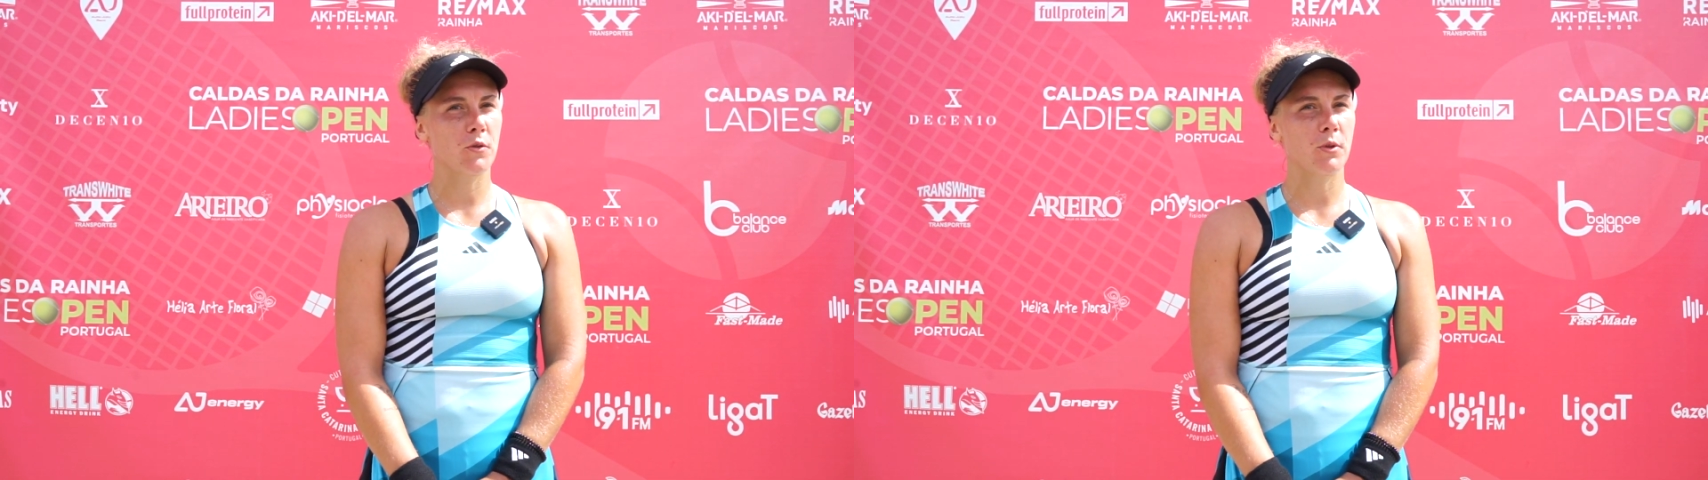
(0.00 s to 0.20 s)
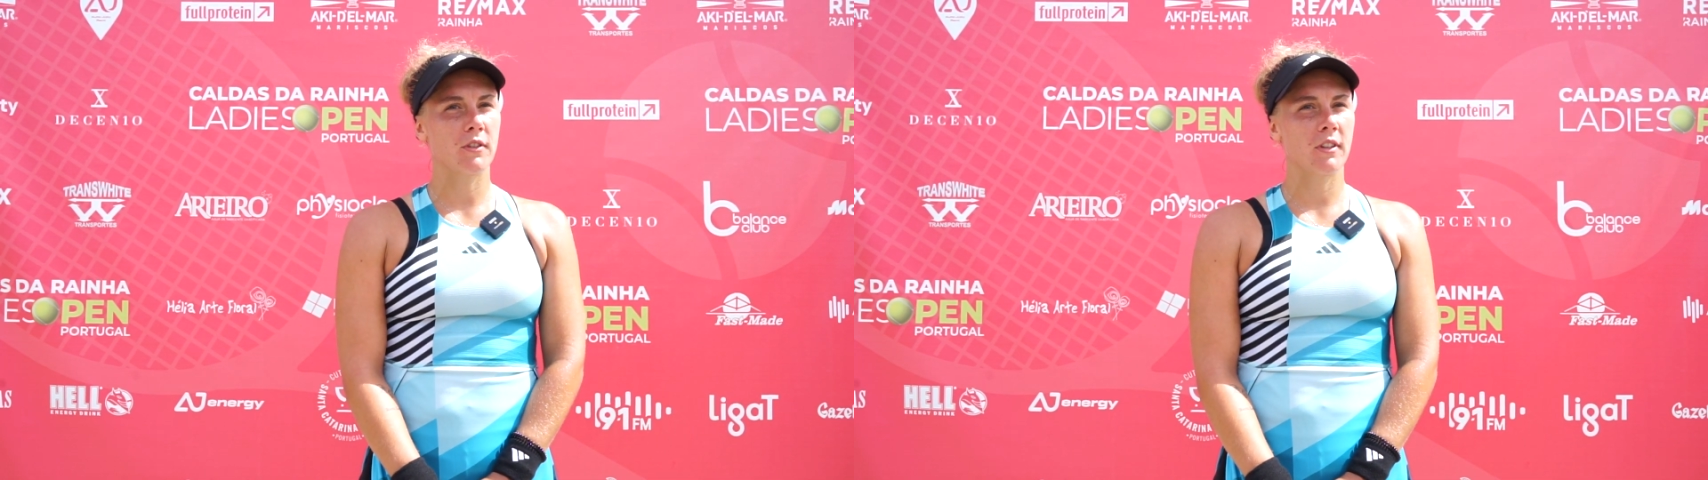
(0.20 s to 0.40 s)

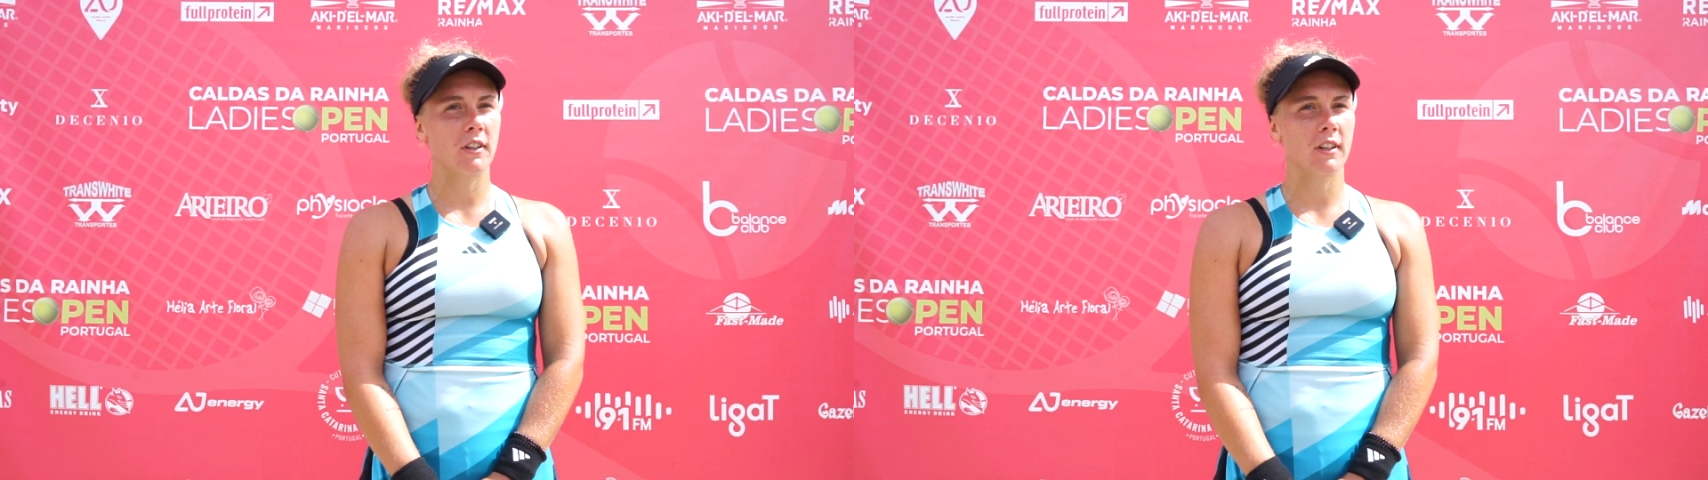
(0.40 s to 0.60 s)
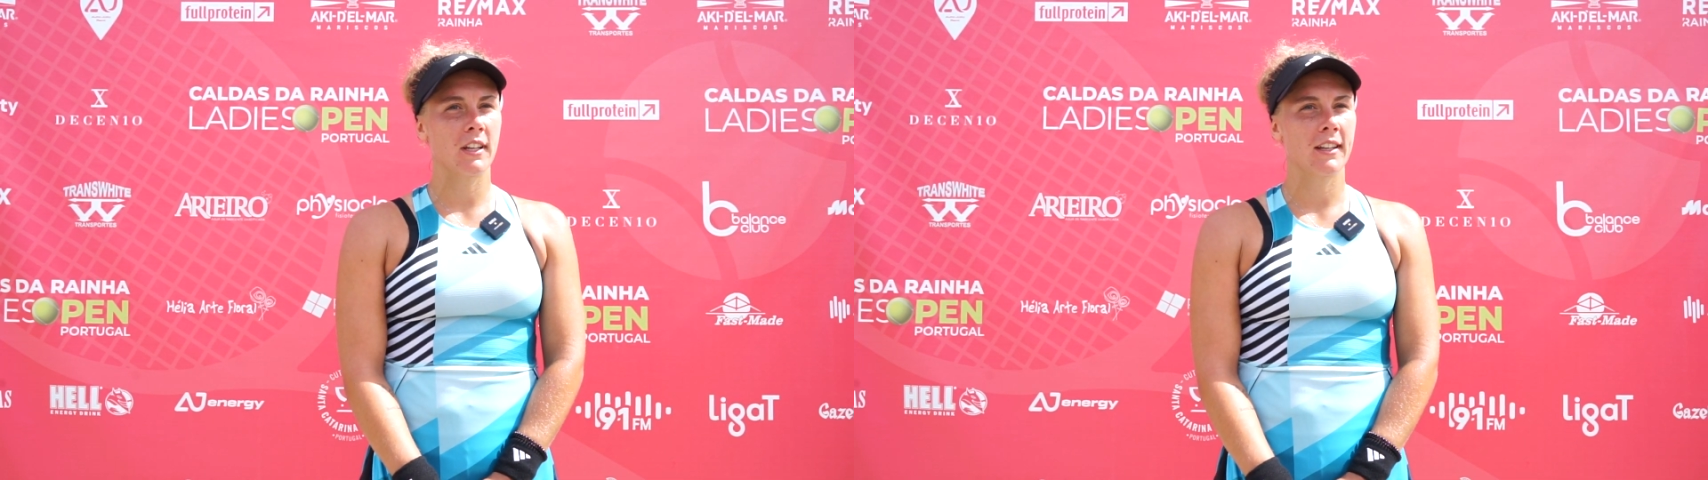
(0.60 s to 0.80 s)
But
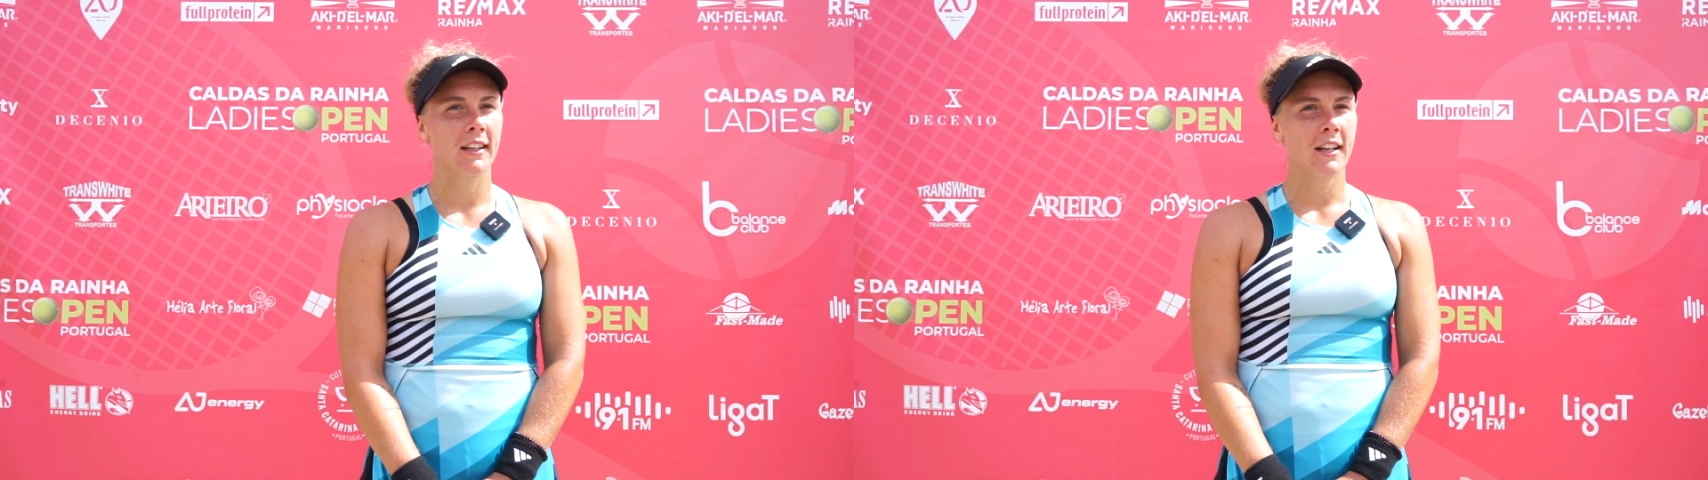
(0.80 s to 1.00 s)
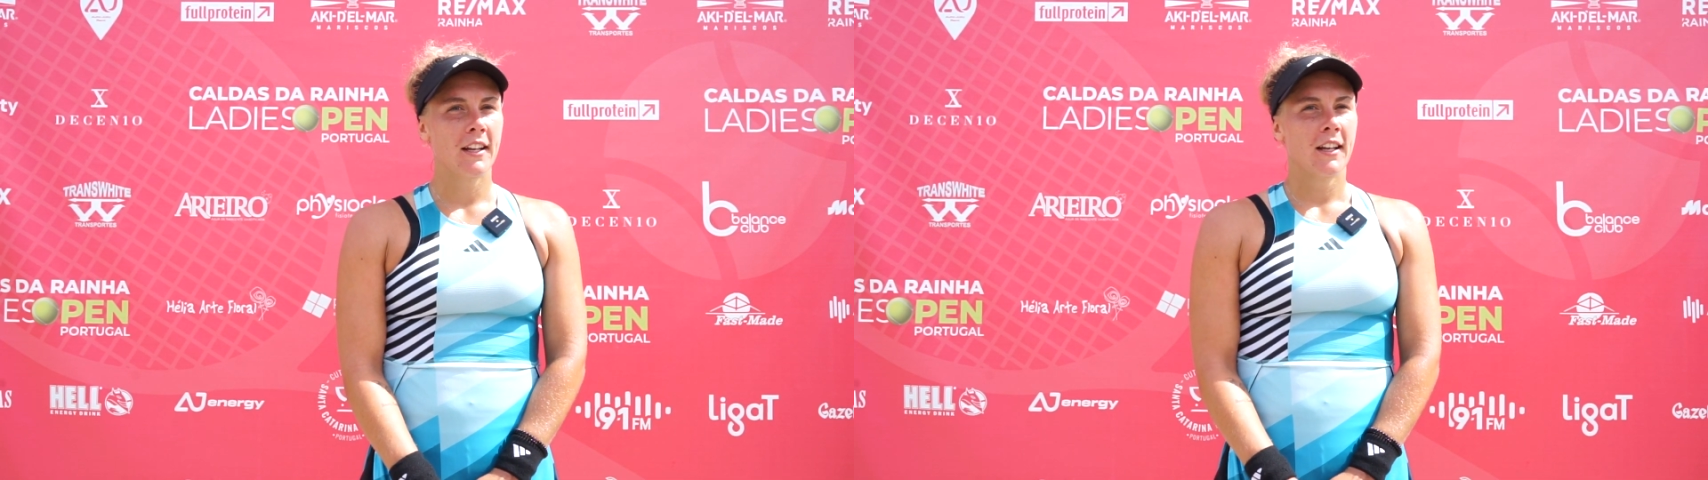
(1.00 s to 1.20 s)

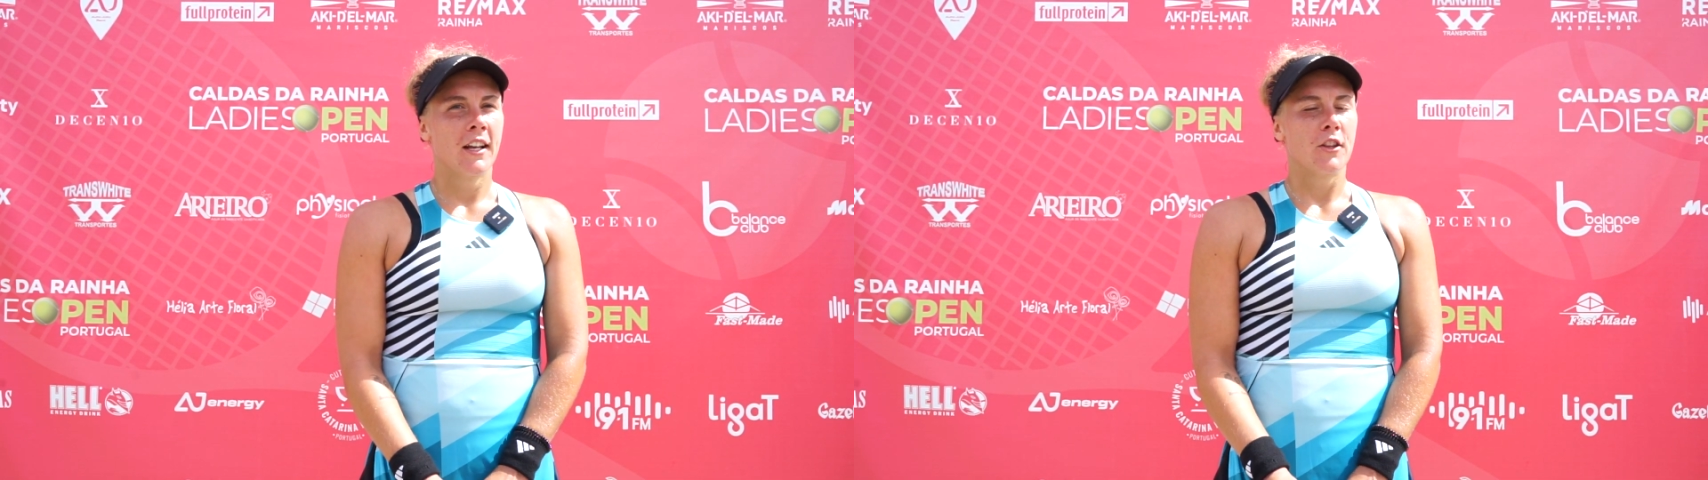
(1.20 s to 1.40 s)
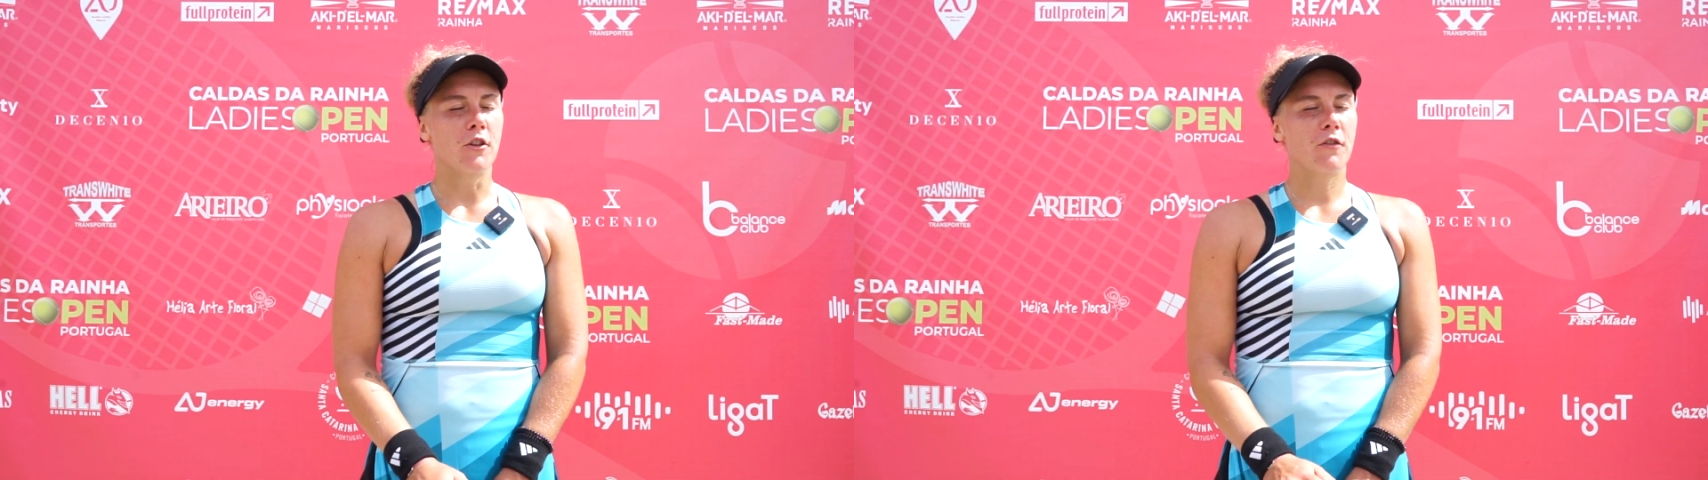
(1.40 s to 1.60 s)

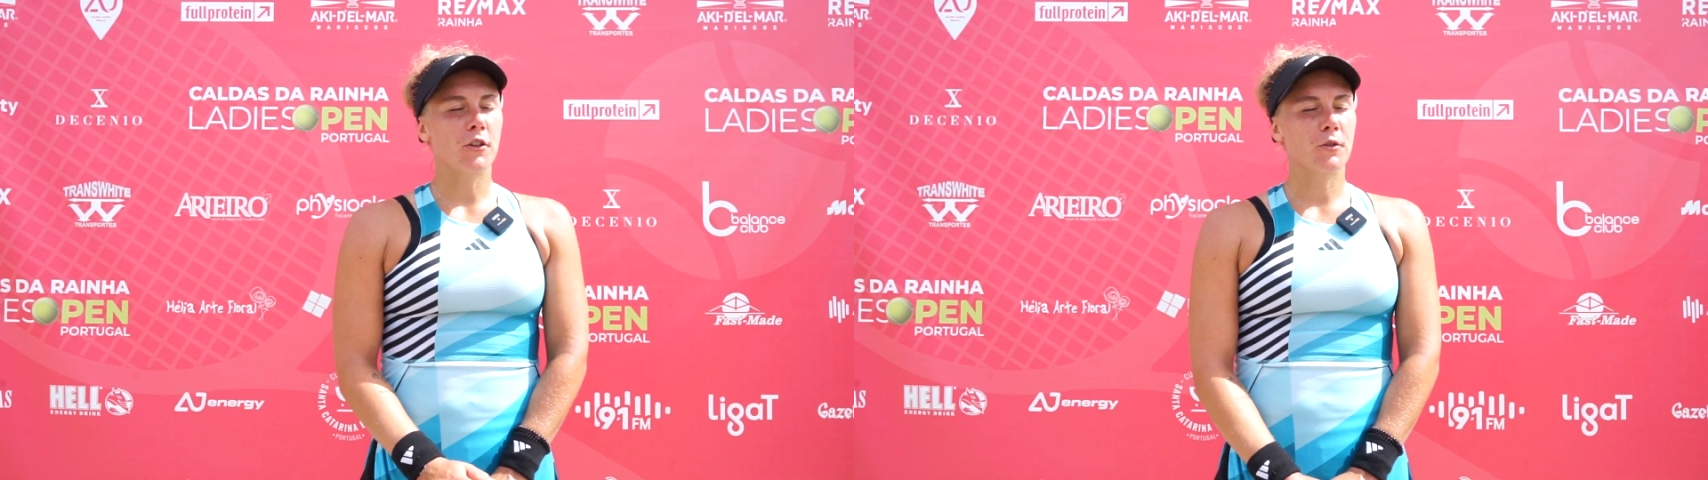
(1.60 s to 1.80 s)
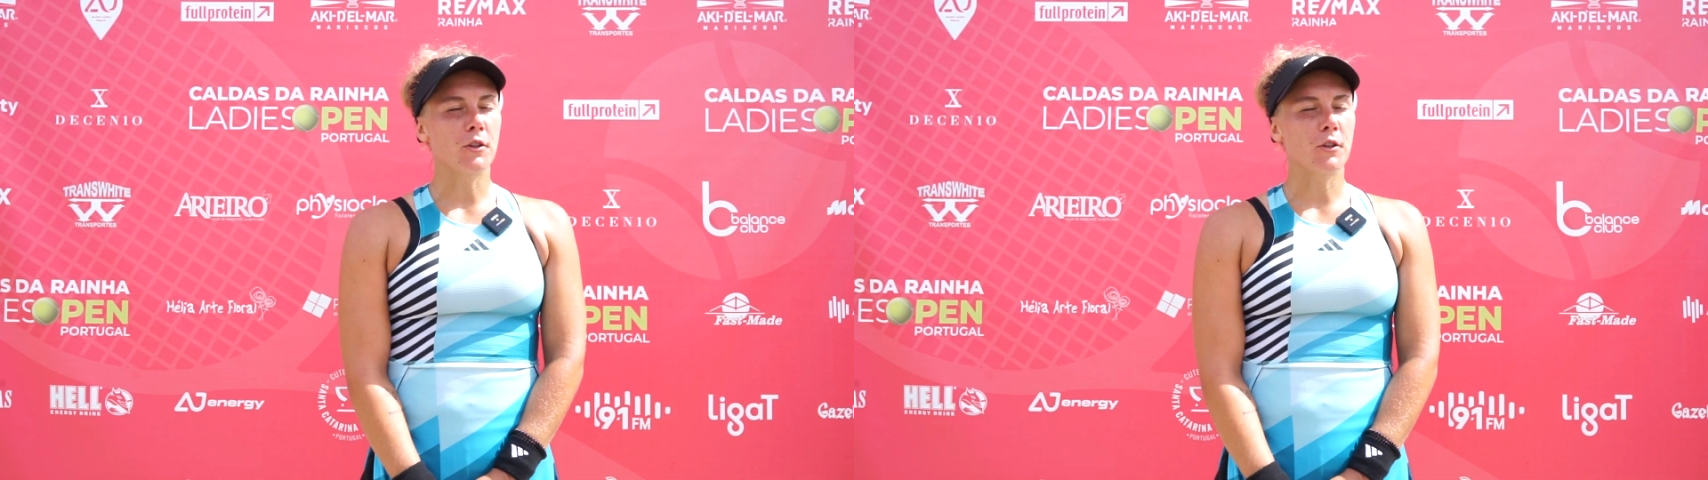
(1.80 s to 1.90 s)
the first